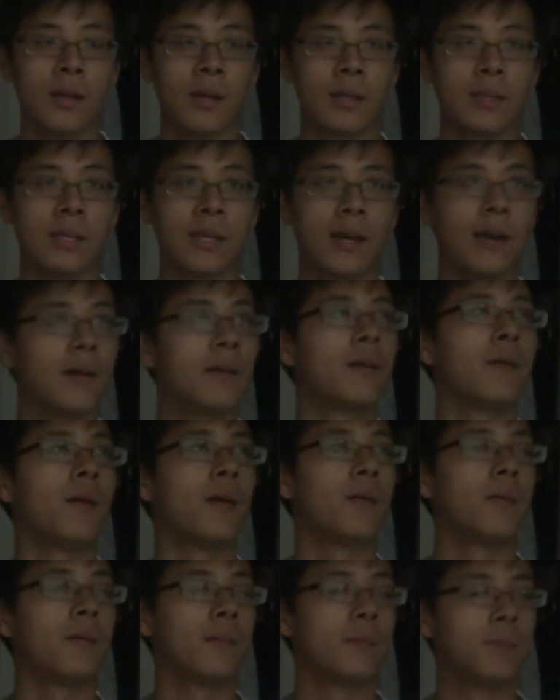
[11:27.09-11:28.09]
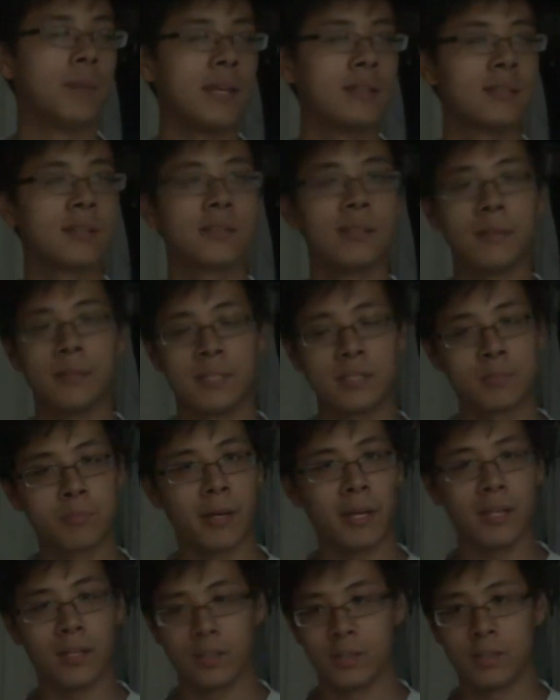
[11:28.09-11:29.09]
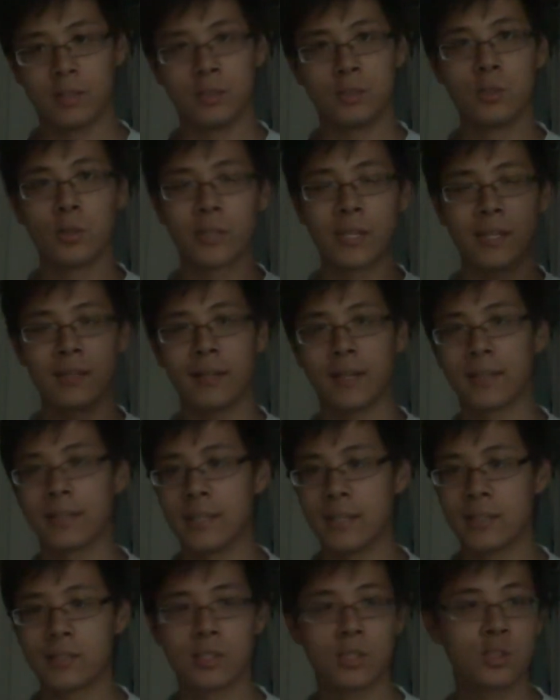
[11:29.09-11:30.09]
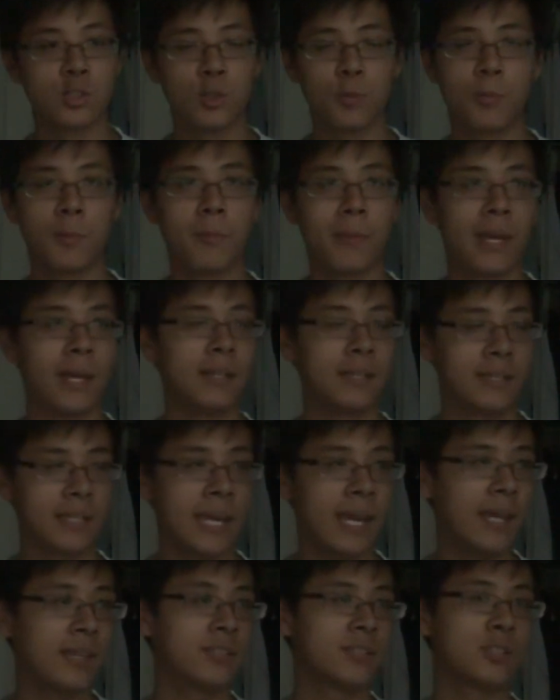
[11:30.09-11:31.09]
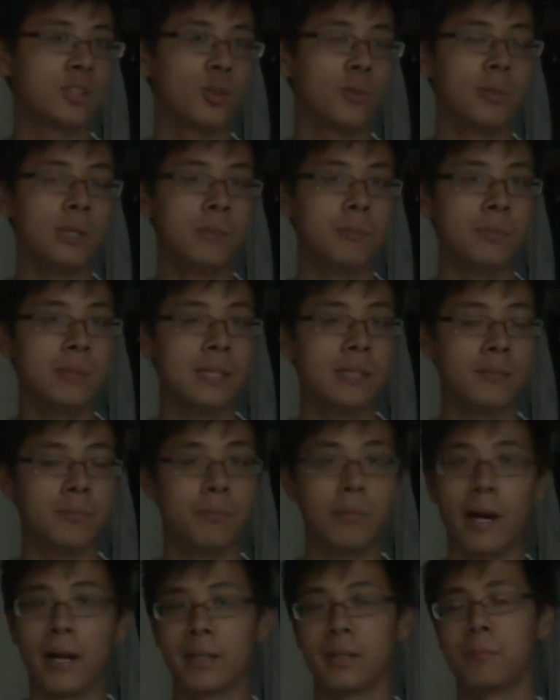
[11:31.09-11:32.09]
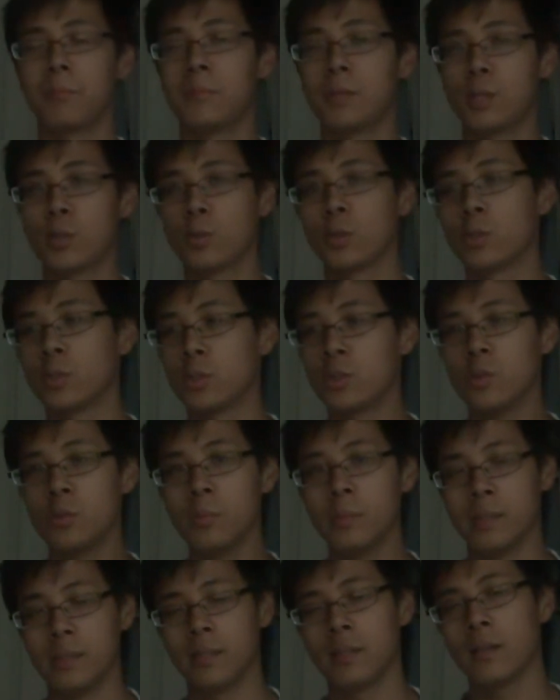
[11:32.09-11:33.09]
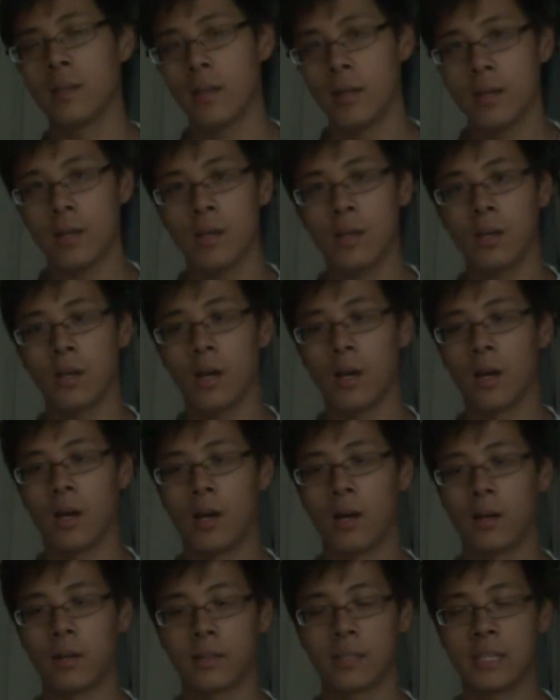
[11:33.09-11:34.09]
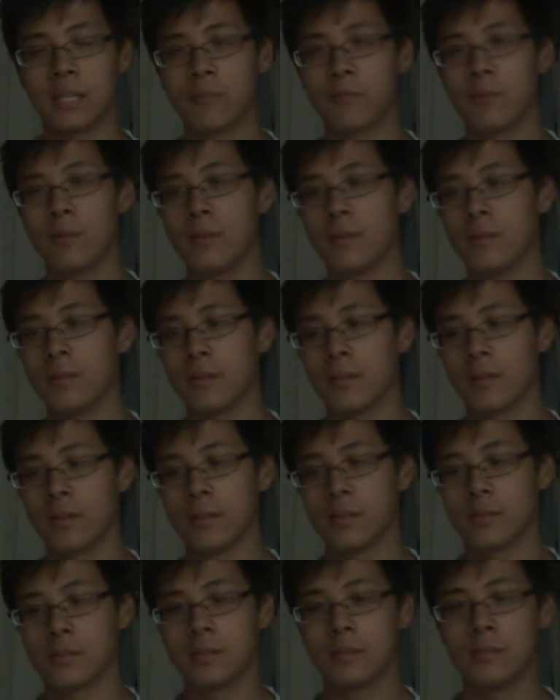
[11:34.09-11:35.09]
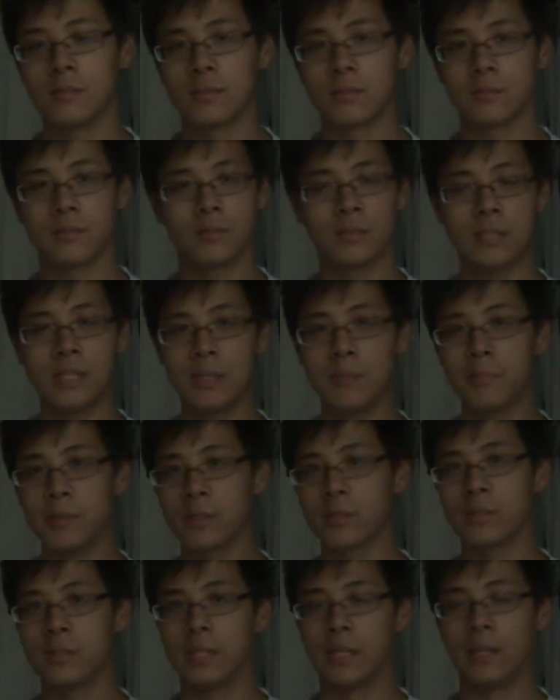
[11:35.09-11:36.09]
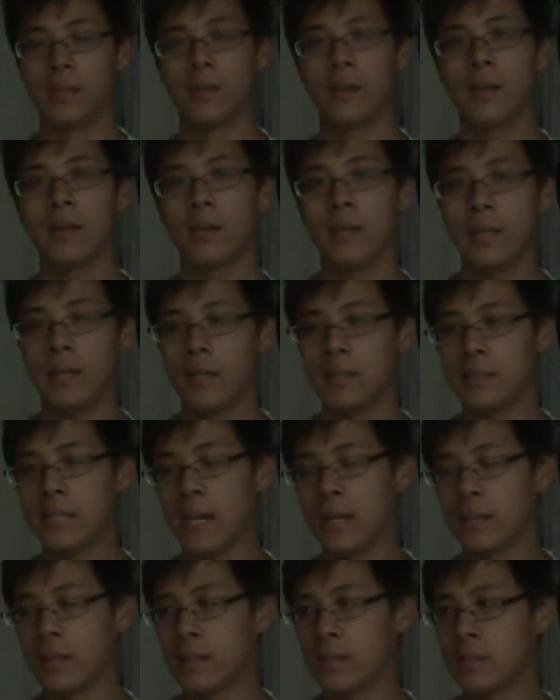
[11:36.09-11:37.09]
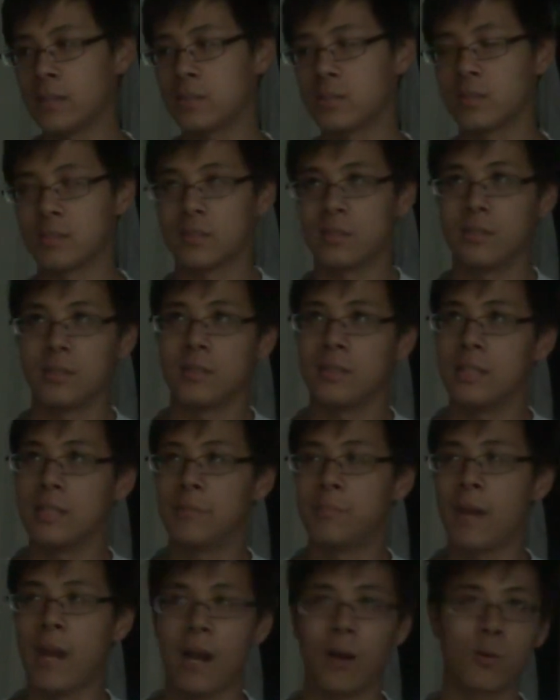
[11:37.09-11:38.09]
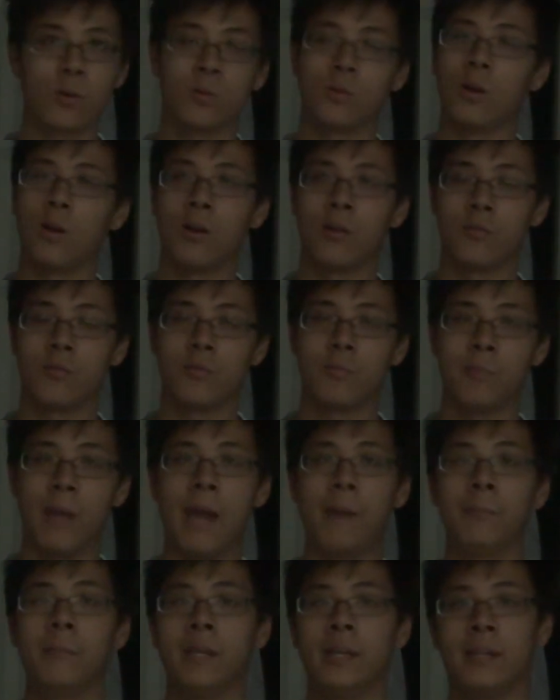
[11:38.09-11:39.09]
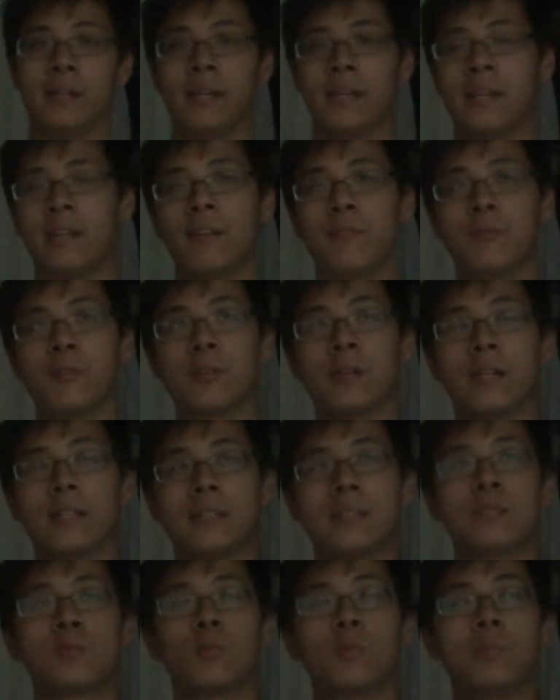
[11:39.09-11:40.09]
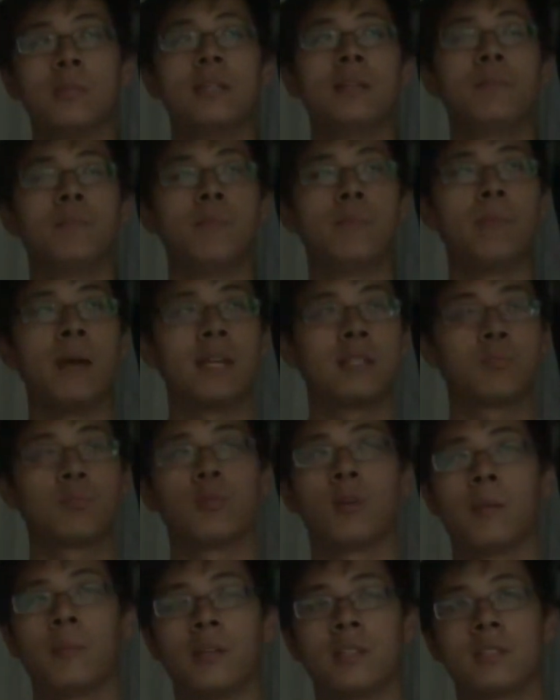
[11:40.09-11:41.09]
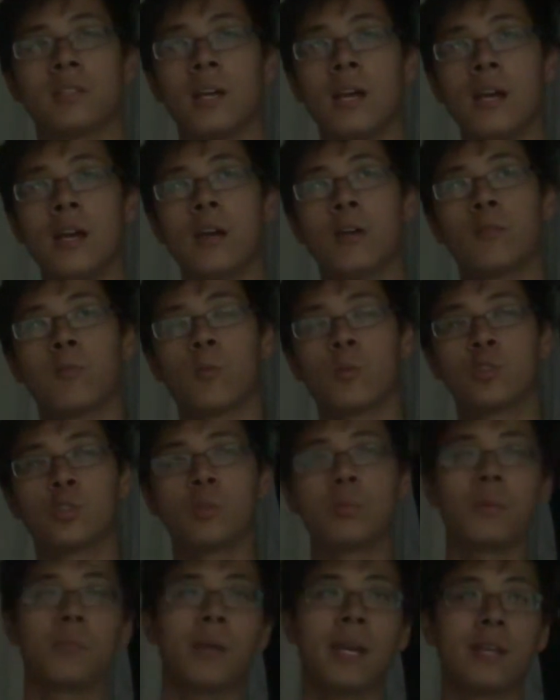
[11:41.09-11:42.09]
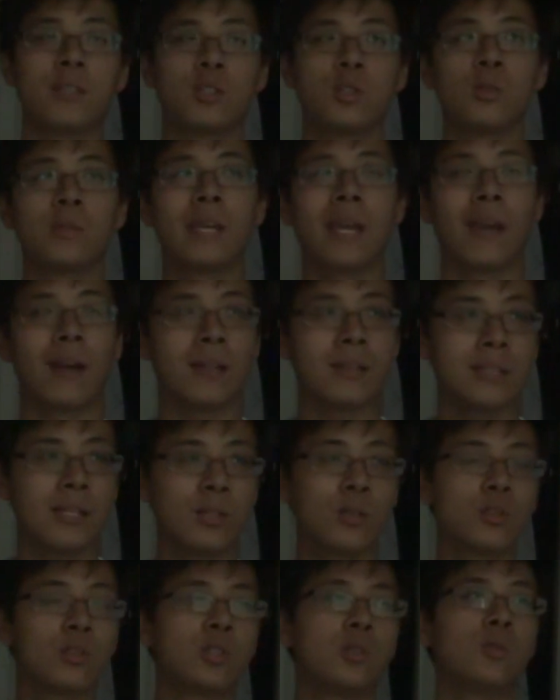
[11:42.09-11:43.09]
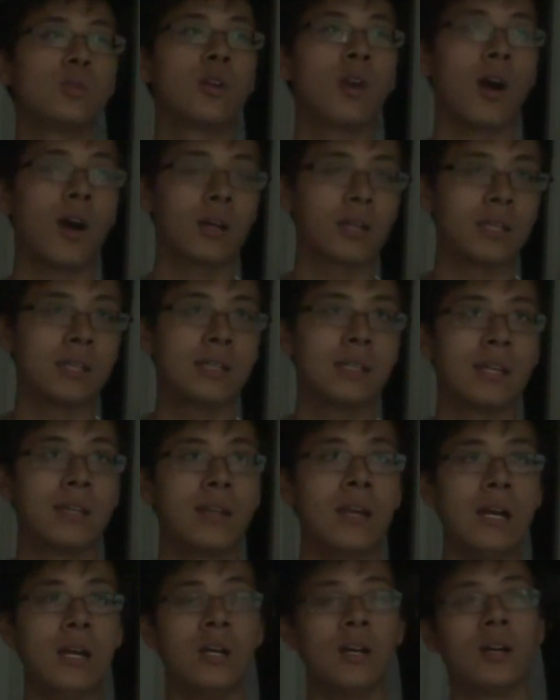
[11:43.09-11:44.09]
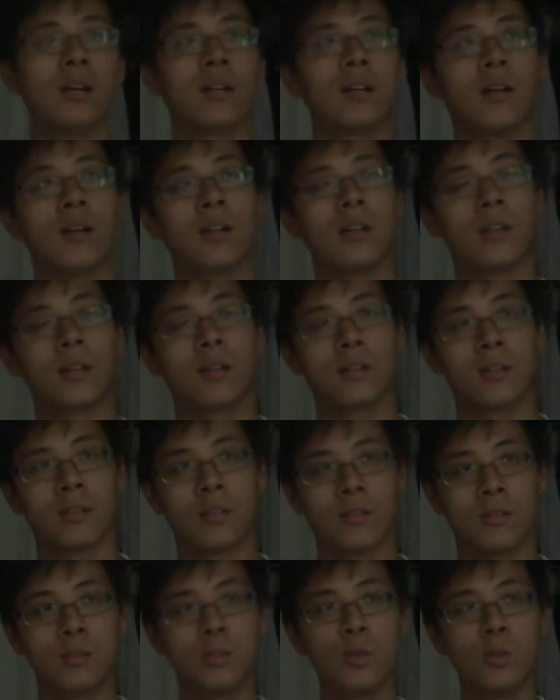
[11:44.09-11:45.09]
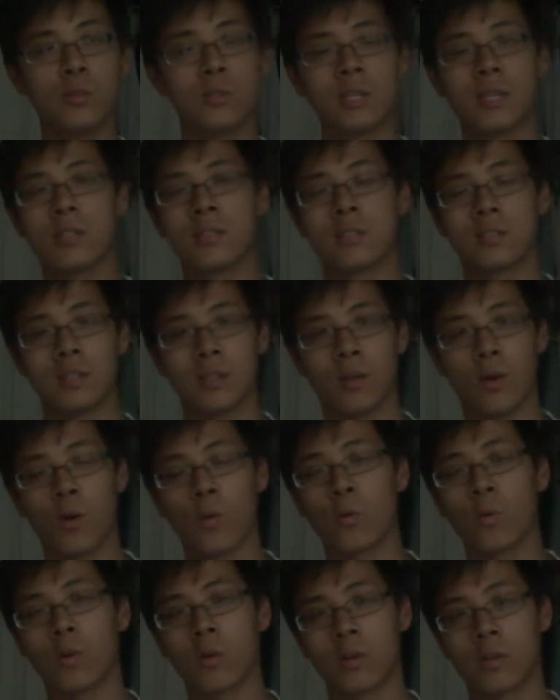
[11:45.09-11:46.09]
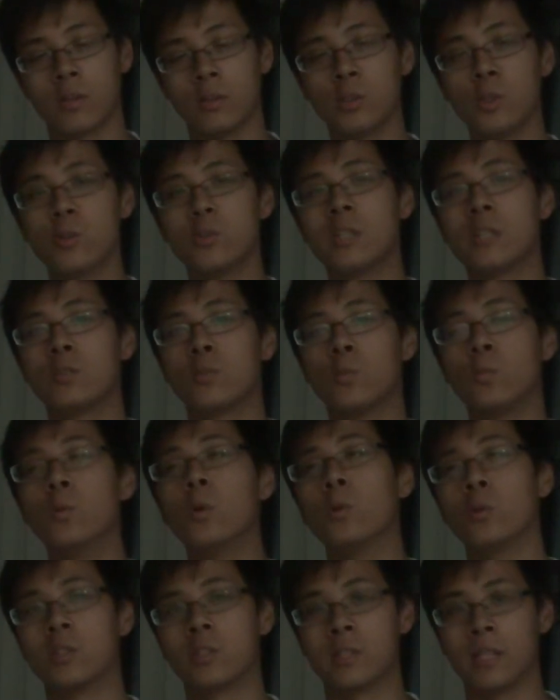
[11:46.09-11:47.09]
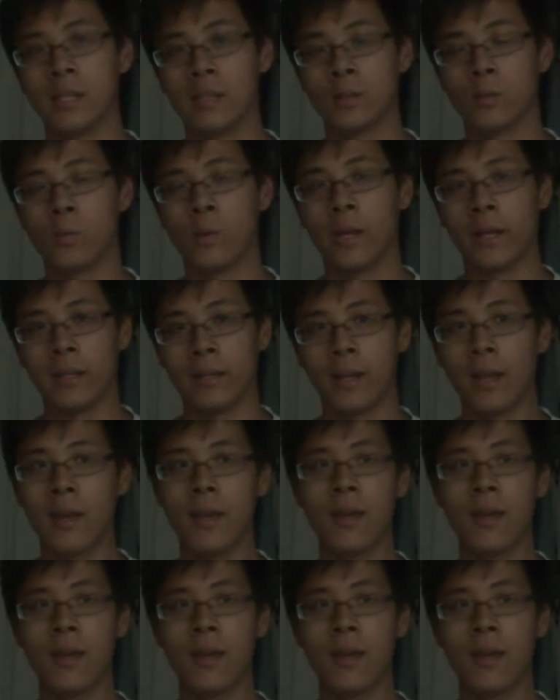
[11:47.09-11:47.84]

yeah, basically, despite looking like this, Superman can still be beat by a mere human uh, given the ability, and that is the power of Batman. And I feel like this would be the best premise for Superman to get a little too cocky and lose his or lose his roots in a way